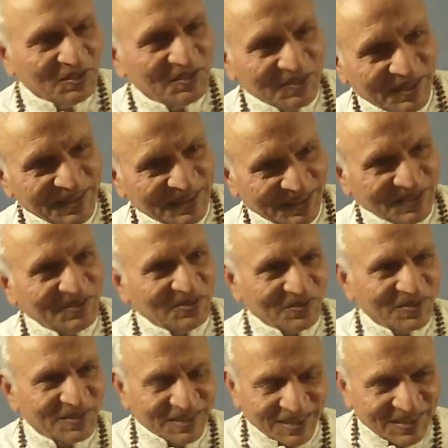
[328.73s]
this is your,
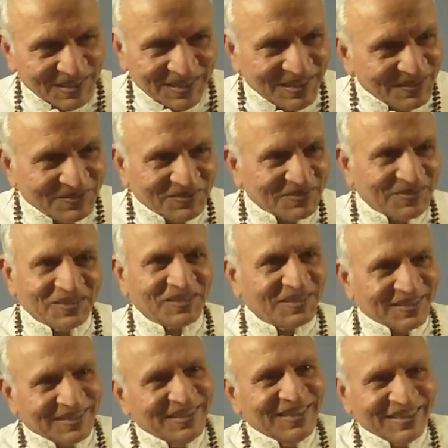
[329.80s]
they don't care,
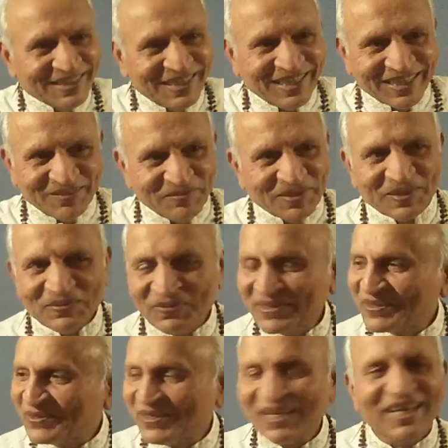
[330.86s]
take whatever
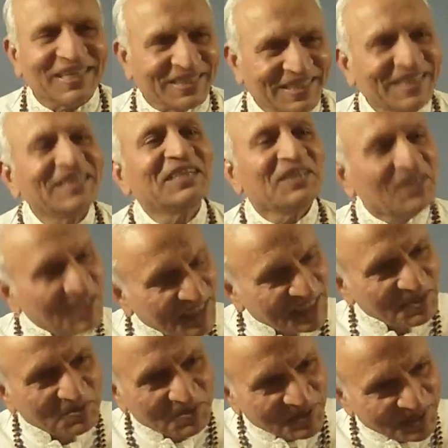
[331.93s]
you like. And
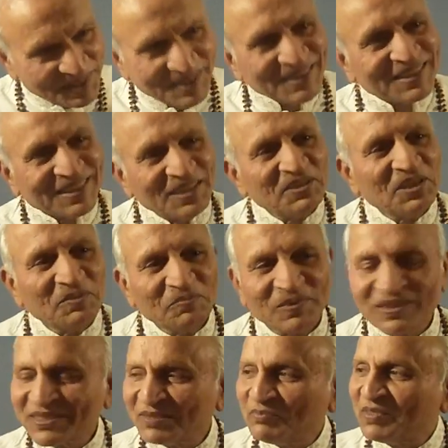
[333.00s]
saintly
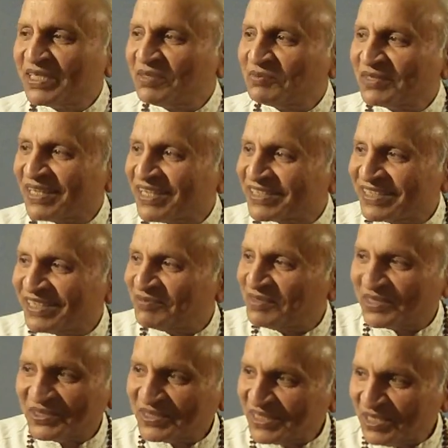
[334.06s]
person becomes like that
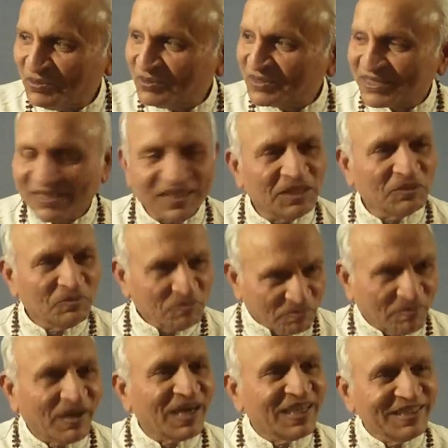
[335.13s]
because they don't see
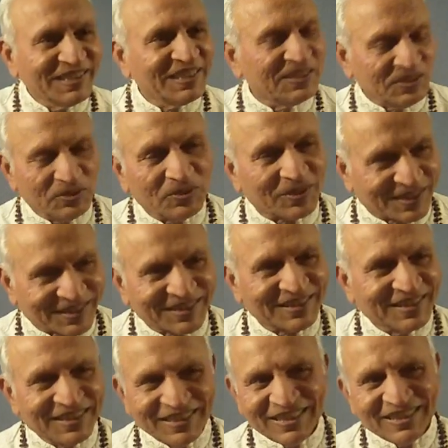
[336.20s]
mine and yours.
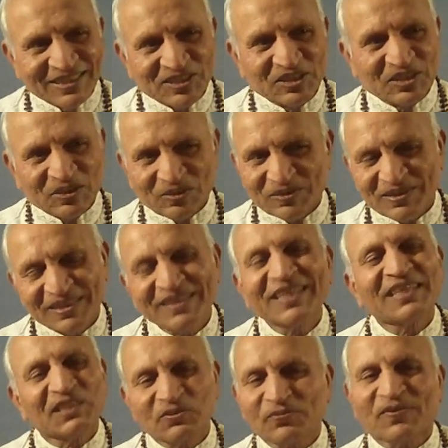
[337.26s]
So that
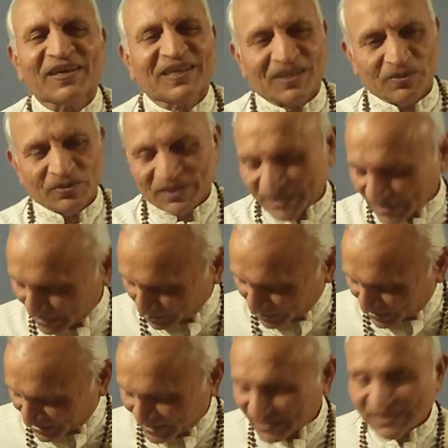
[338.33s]
is far out state. But
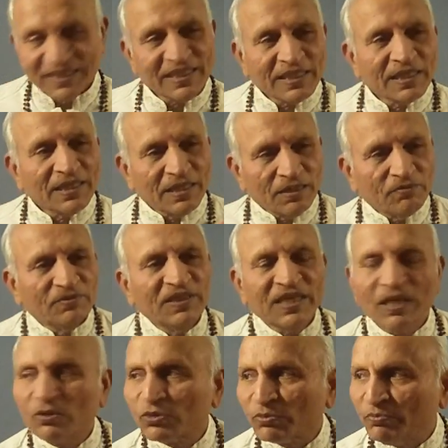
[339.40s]
we
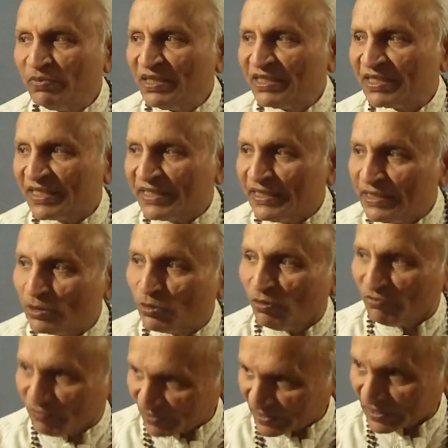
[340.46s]
have to build the ego
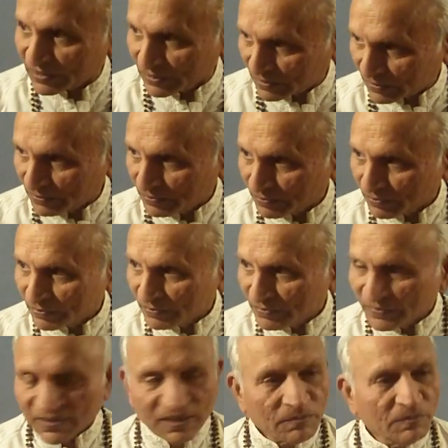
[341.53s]
first
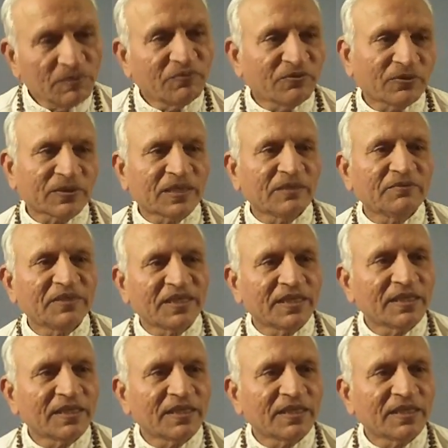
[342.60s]
before giving